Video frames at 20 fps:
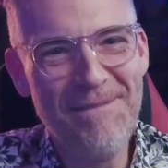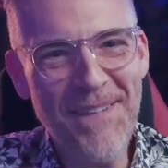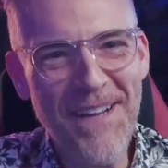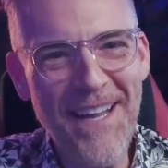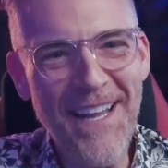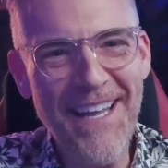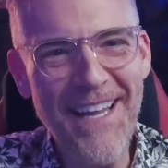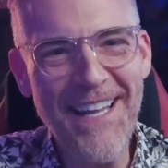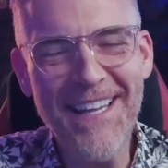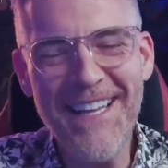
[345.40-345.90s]

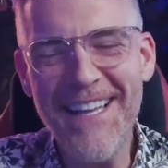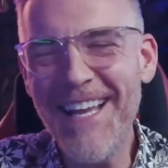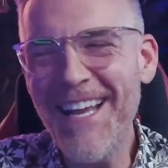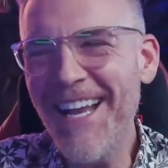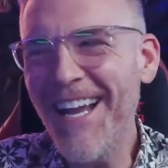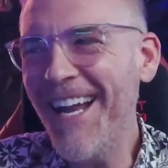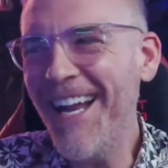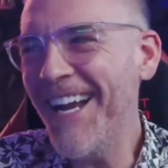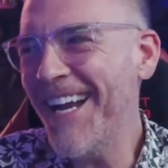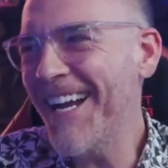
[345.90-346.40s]

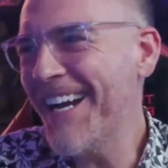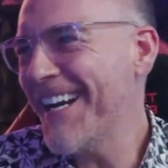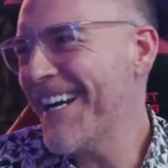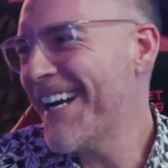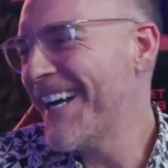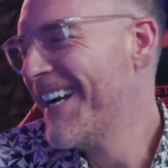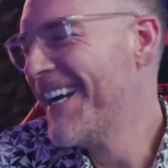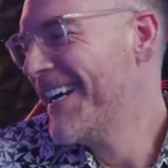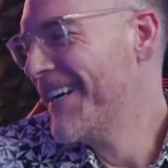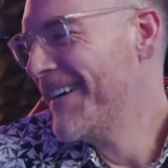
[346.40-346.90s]
My
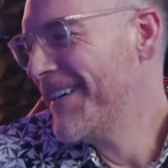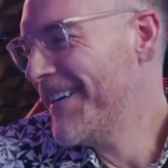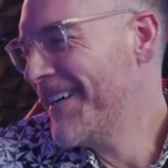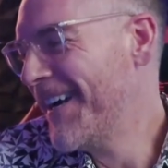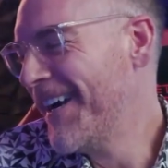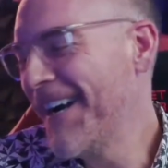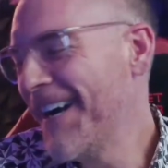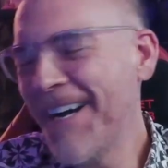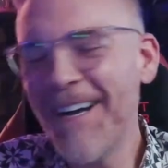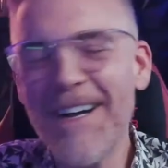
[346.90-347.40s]
leg!
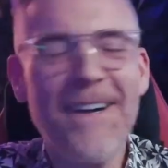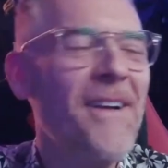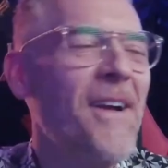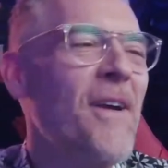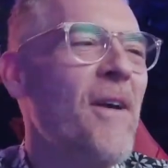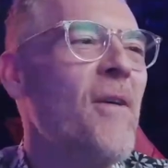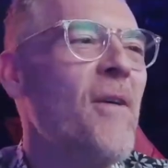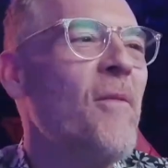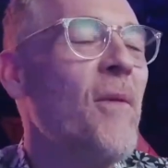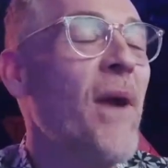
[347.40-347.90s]
Ah.
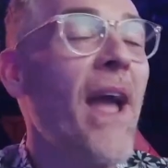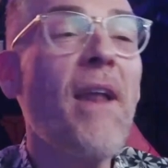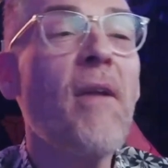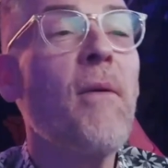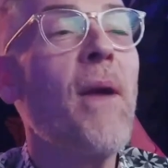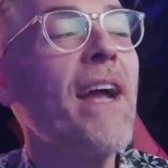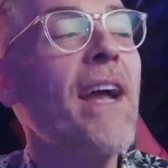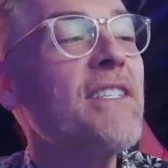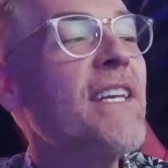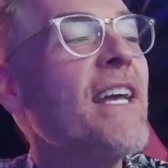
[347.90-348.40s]
We
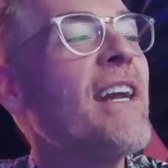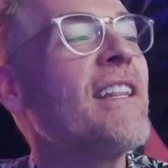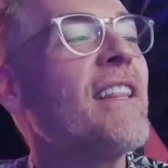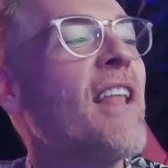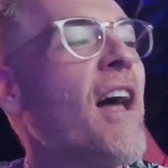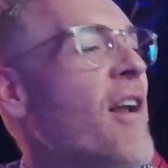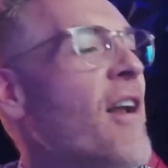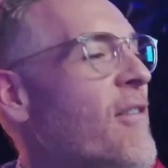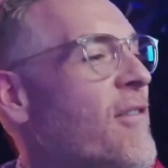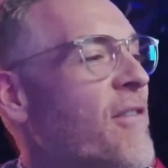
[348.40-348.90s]
actually had a
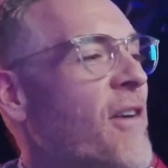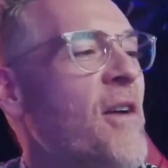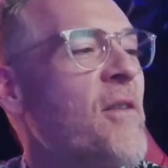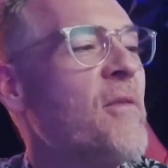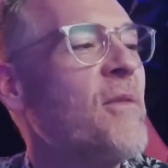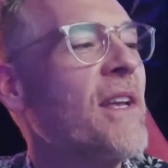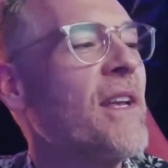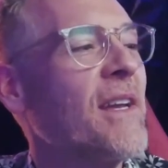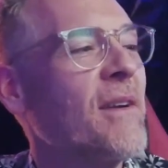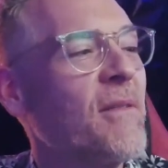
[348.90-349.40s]
lot of fun.
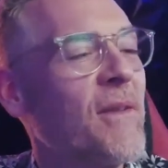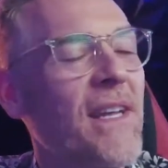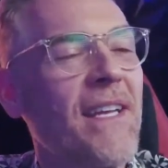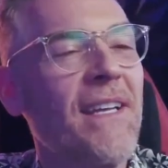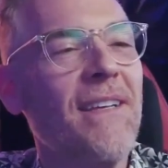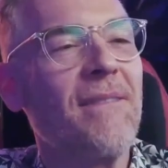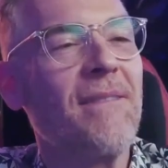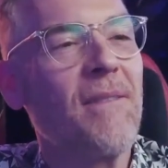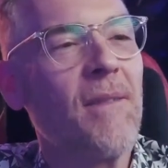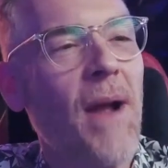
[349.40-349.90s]

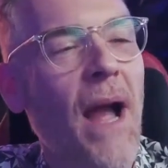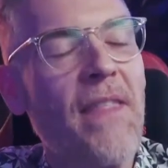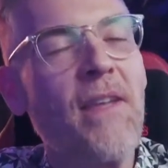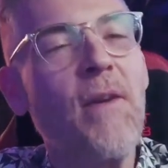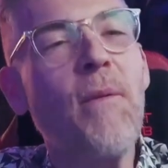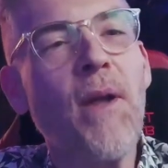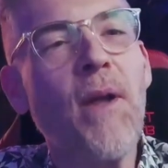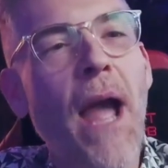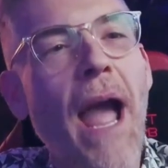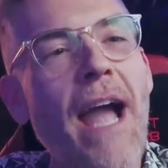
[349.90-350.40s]
I
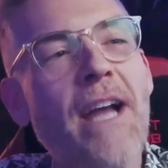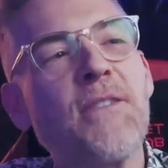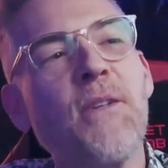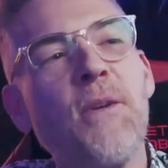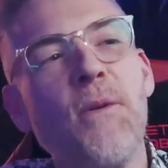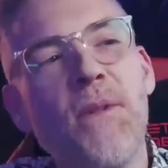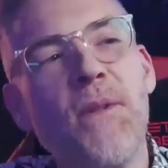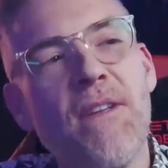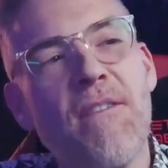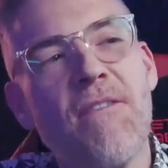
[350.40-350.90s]
think we actually
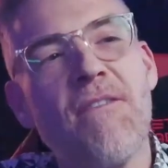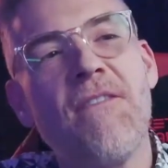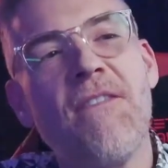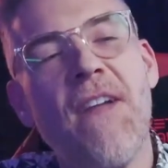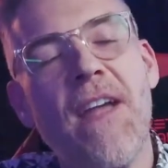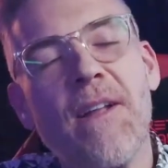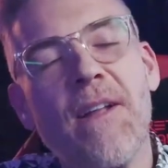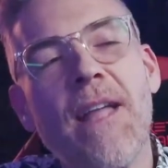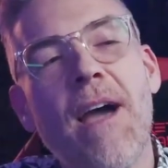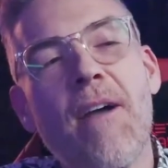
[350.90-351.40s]
only
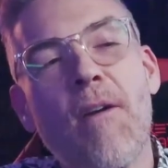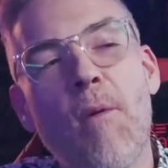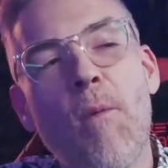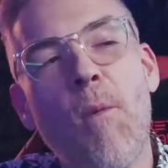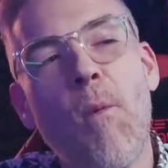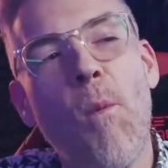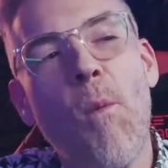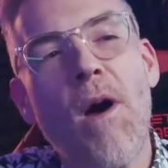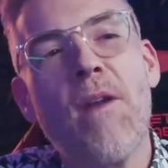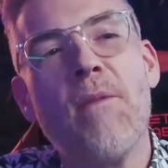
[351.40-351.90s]
failed out
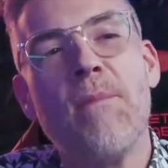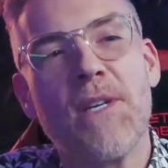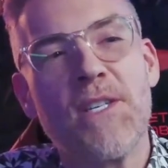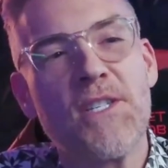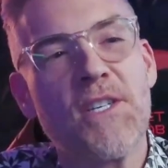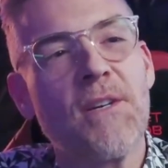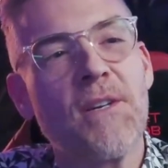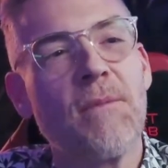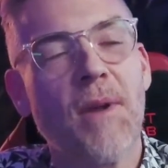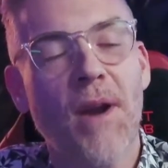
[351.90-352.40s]
on one
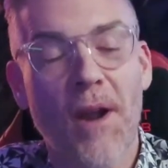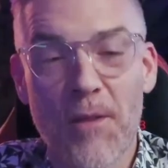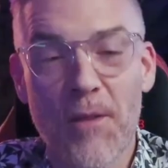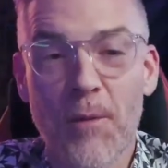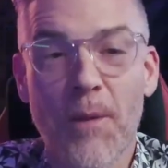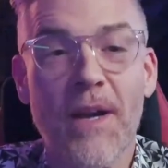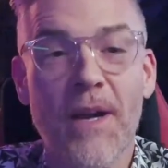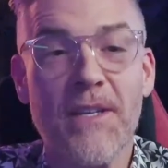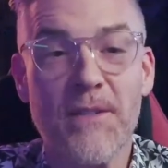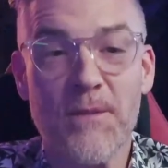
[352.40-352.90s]
mission, but
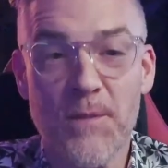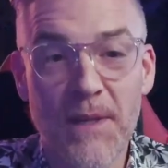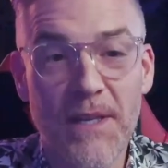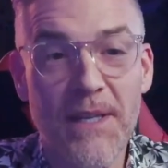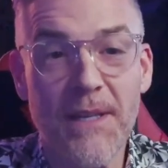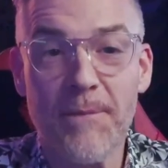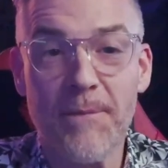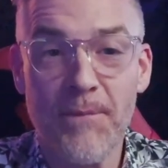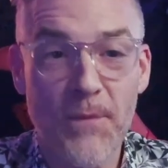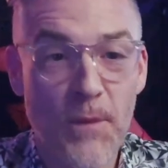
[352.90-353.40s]
otherwise
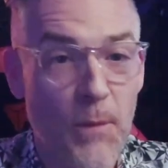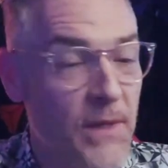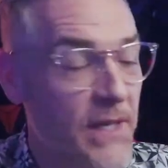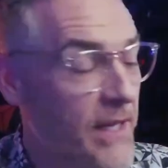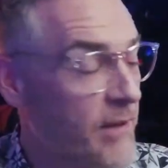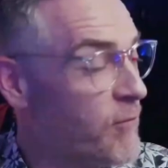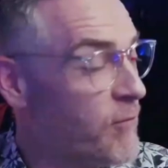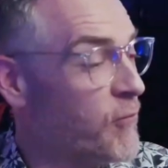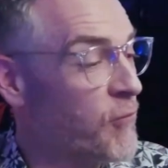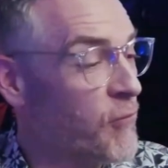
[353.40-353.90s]
we
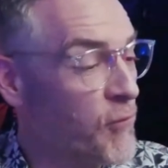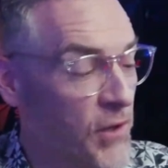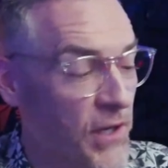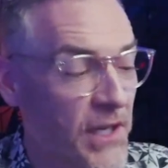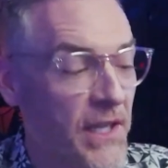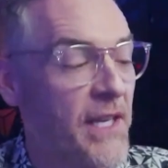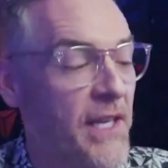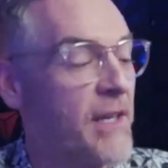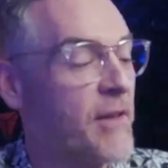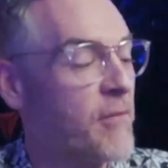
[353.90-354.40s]
did
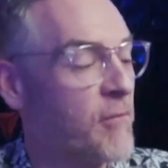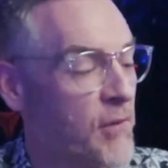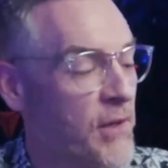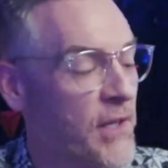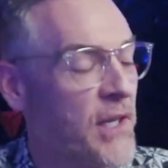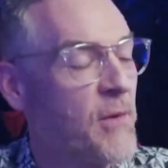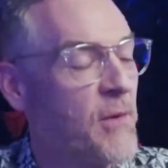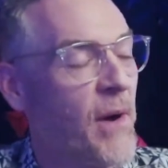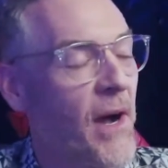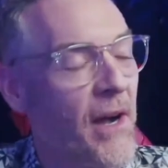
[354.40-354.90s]
really,
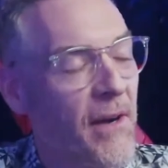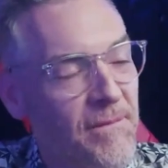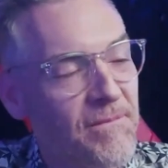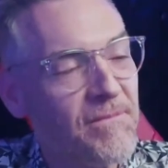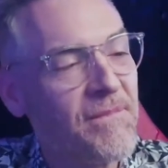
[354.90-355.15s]
really well.